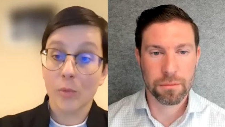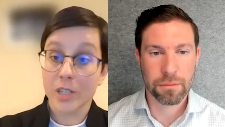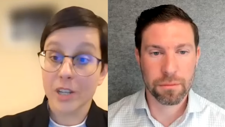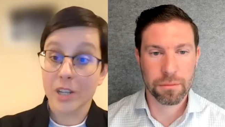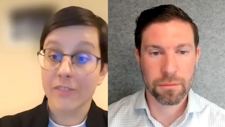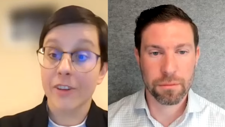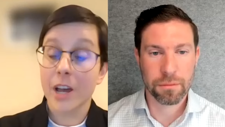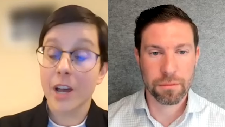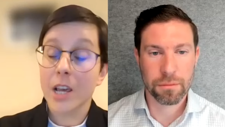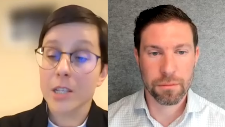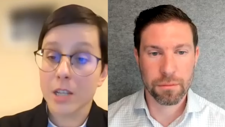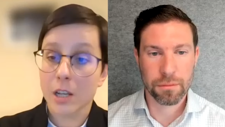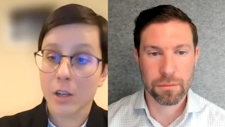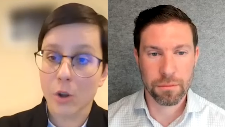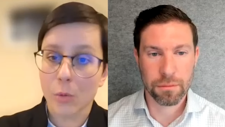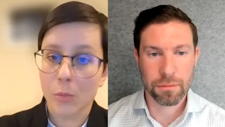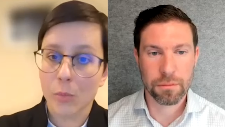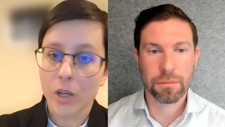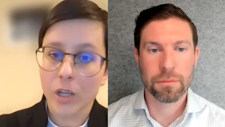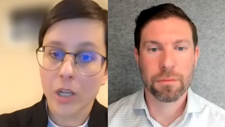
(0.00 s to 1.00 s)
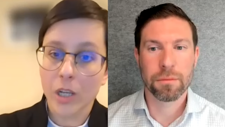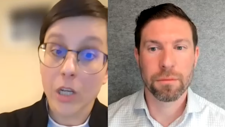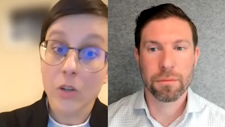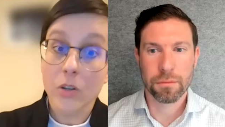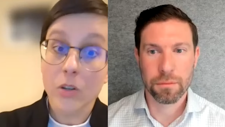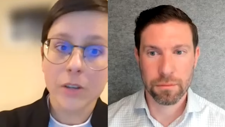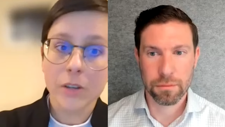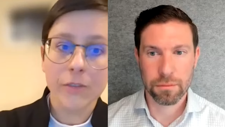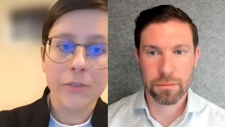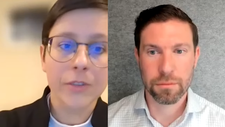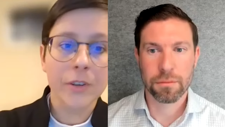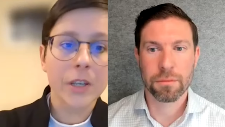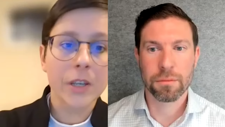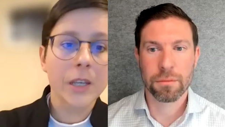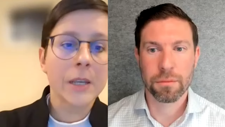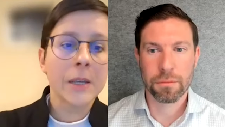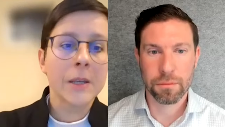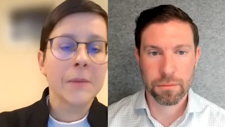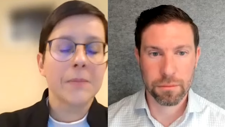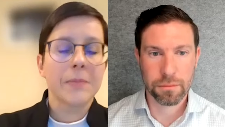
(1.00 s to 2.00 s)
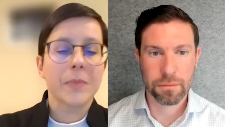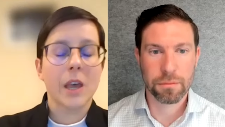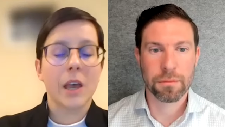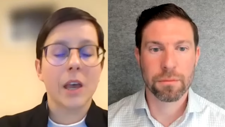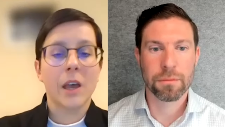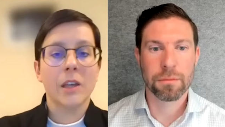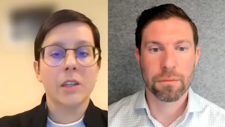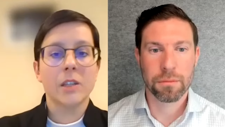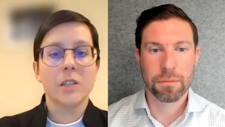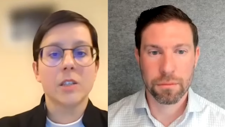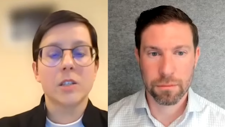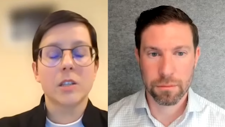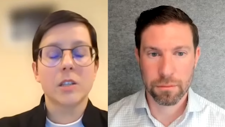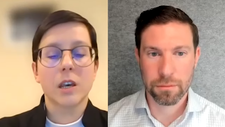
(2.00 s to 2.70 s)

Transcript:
Speaker 1: diverse, a lot more inclusive. And